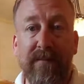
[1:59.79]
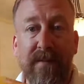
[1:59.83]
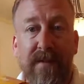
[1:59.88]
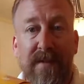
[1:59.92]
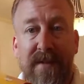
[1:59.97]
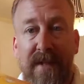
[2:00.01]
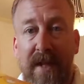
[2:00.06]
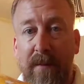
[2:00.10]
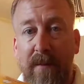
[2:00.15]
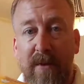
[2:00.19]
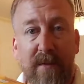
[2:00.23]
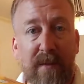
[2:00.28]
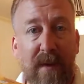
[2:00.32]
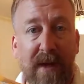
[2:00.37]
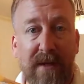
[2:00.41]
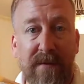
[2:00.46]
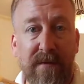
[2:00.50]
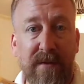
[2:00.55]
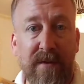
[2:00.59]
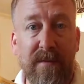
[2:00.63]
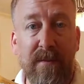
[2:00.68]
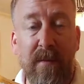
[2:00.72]
Sandwich
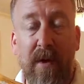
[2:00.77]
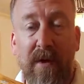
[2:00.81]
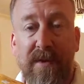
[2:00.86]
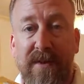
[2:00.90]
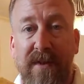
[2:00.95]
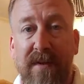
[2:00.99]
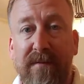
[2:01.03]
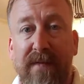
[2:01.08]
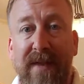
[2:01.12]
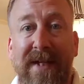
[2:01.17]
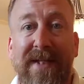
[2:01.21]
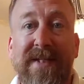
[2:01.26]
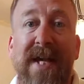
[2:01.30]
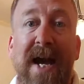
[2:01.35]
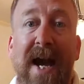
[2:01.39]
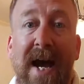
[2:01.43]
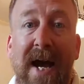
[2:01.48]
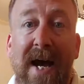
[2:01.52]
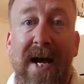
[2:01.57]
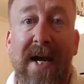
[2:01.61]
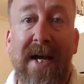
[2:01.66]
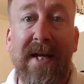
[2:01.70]
bags for small stuff like
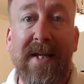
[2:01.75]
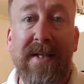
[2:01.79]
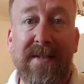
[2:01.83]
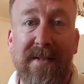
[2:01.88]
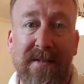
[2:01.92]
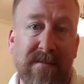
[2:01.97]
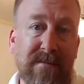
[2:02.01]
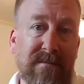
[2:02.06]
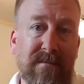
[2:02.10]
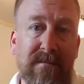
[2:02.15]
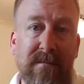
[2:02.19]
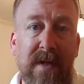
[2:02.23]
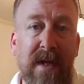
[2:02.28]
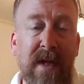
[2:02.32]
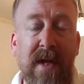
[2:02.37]
ties and